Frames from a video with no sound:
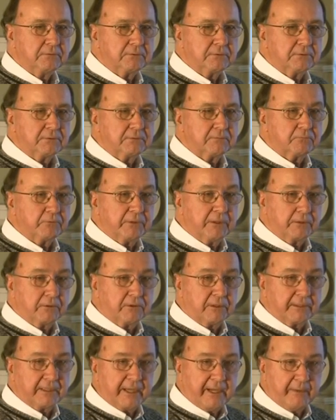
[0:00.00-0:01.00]
Uh, we had a
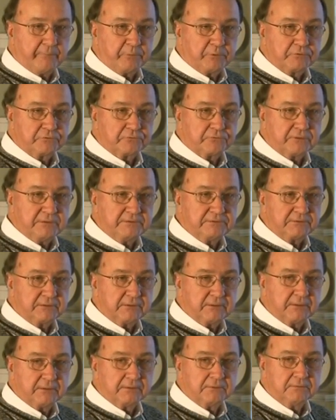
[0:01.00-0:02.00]
lot of apple trees
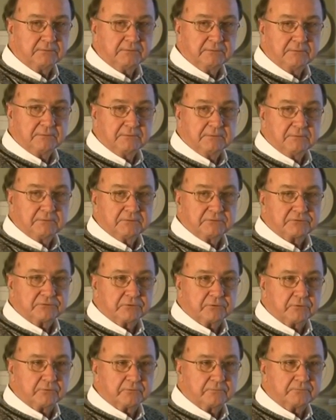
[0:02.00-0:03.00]
here,
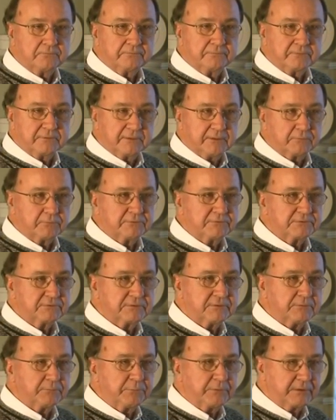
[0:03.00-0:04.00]
so that was
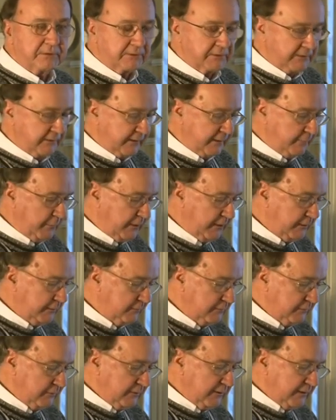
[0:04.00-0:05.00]
the big thing they made.
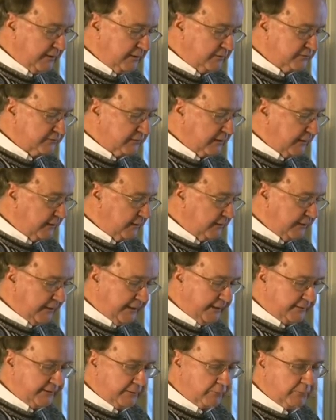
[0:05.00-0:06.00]
Outside of
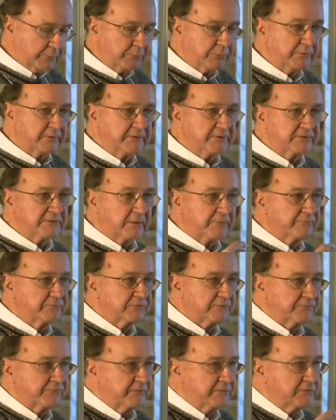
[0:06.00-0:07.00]
that, they were pretty
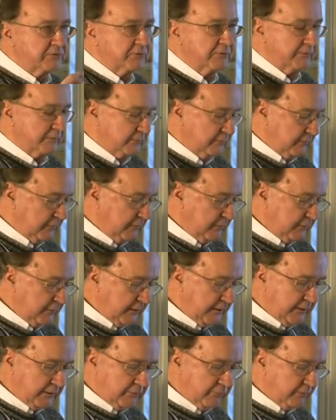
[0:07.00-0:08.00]
self-sufficient. They
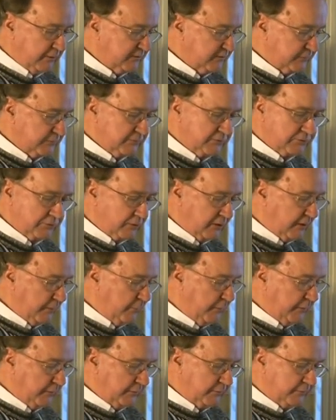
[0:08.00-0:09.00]
had grist and
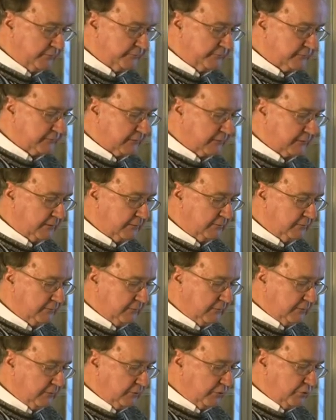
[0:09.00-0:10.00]
sawmills, uh,
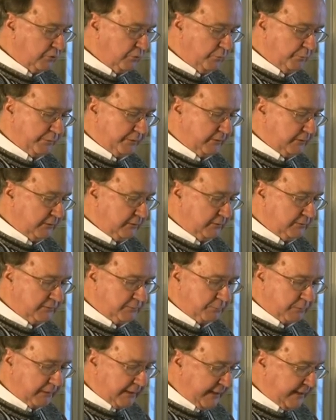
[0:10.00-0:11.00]
coopers,
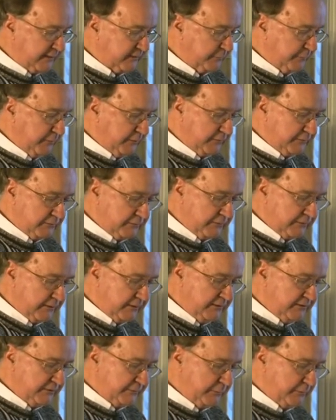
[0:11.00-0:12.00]
blacksmiths,
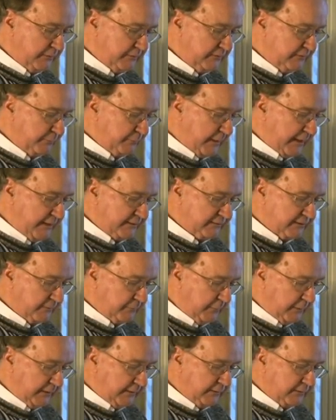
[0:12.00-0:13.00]
tinsmiths, basket
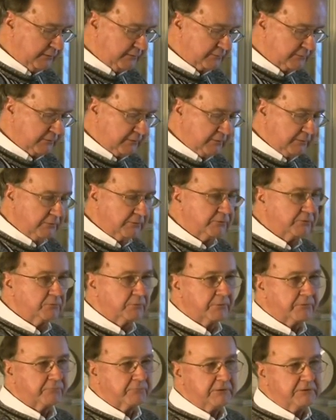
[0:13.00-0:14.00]
makers, two or
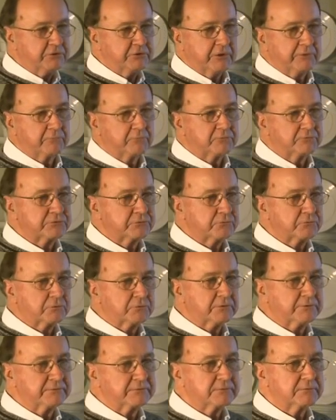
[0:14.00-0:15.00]
three general
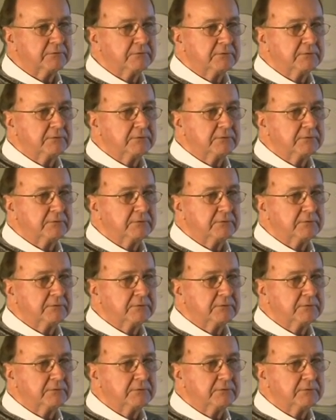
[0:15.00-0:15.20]
stores.